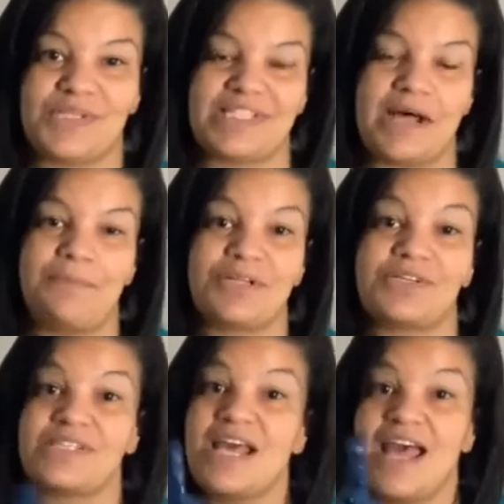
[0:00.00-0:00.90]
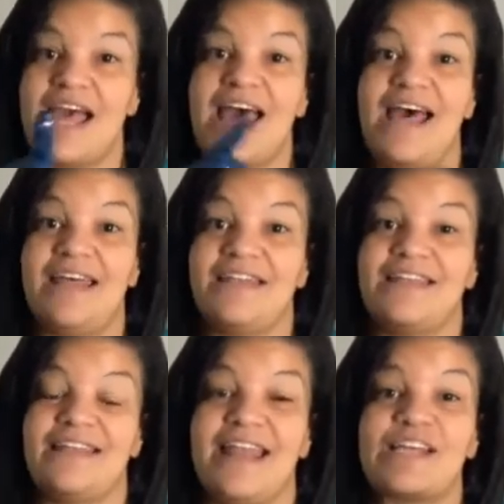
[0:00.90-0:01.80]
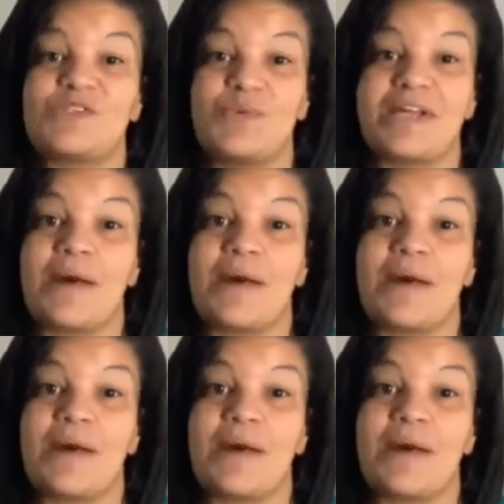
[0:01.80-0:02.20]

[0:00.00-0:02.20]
tumblers. And next week,